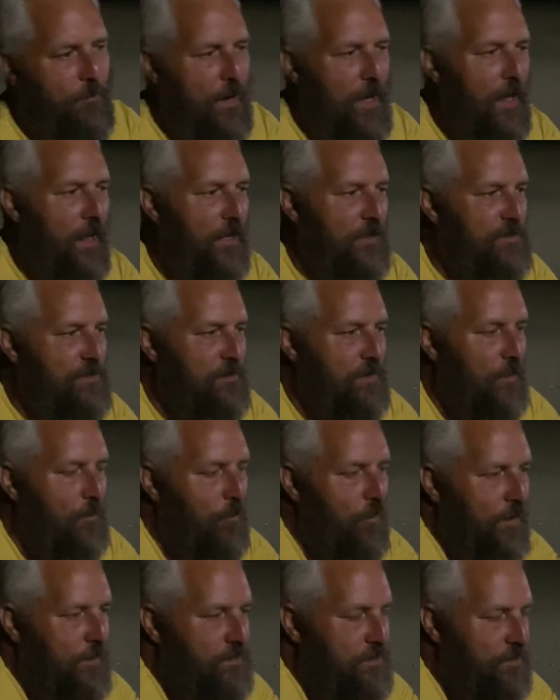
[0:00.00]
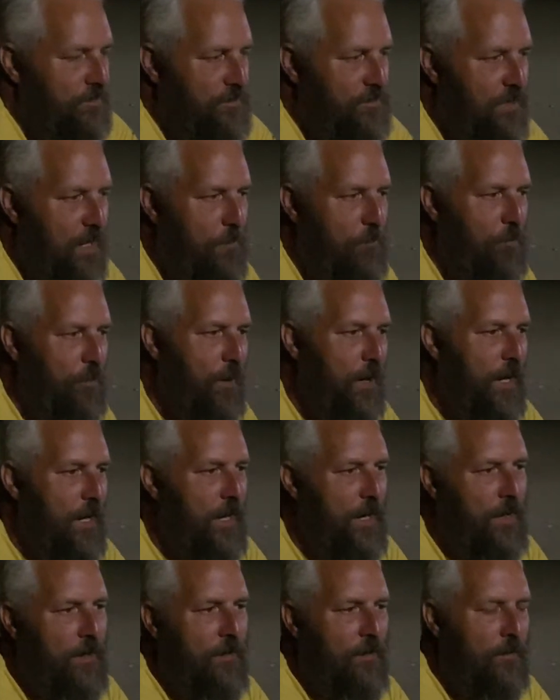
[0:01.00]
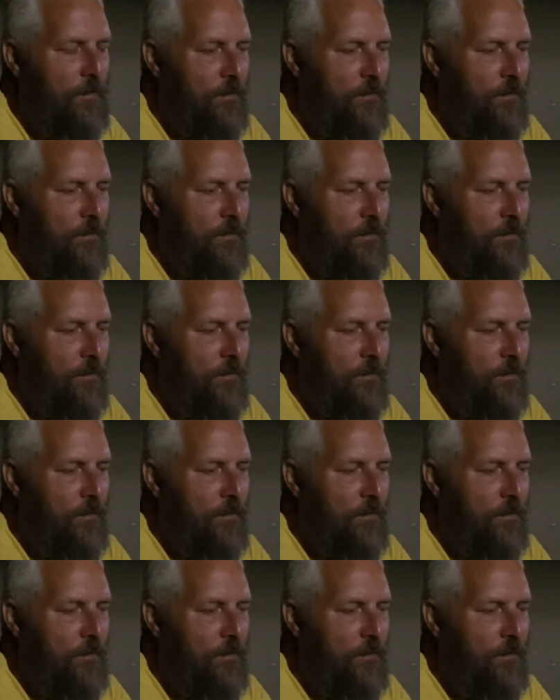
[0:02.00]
ballots, that once they're separated,